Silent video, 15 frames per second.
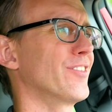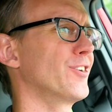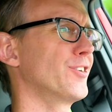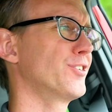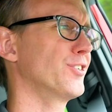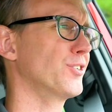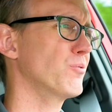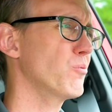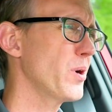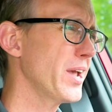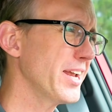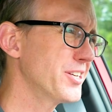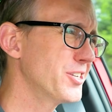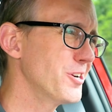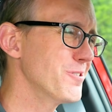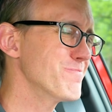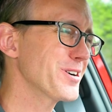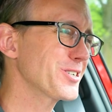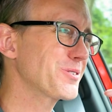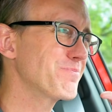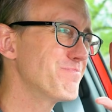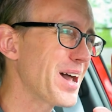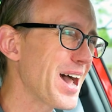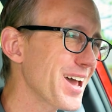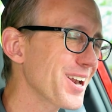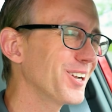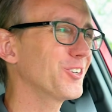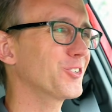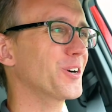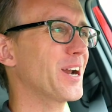There's just way too much
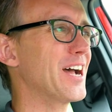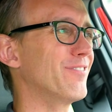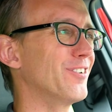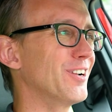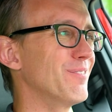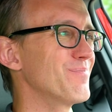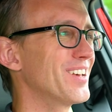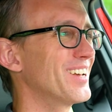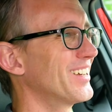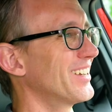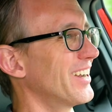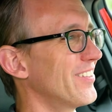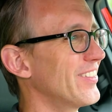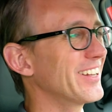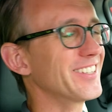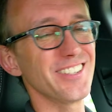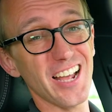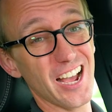pedal travel, and that's